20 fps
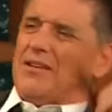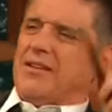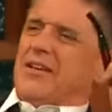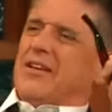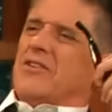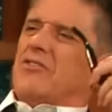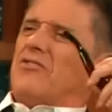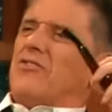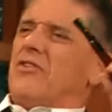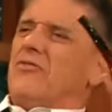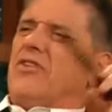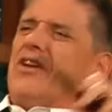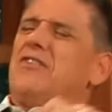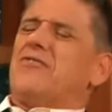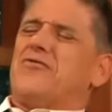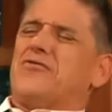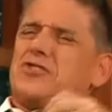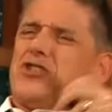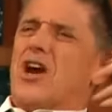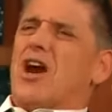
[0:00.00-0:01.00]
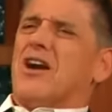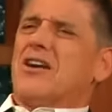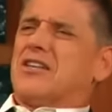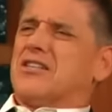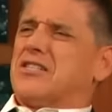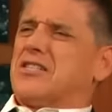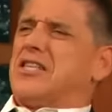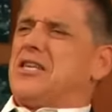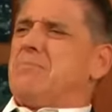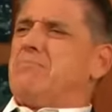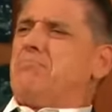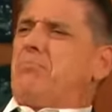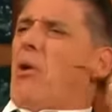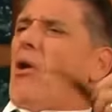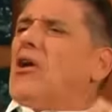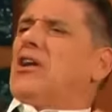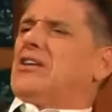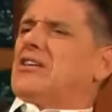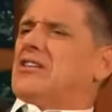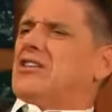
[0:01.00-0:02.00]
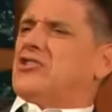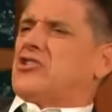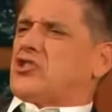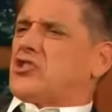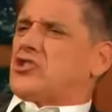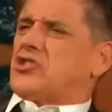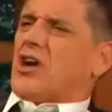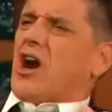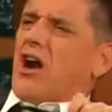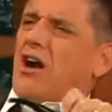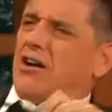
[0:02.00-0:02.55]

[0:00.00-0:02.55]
the reef shark is the pointless shark.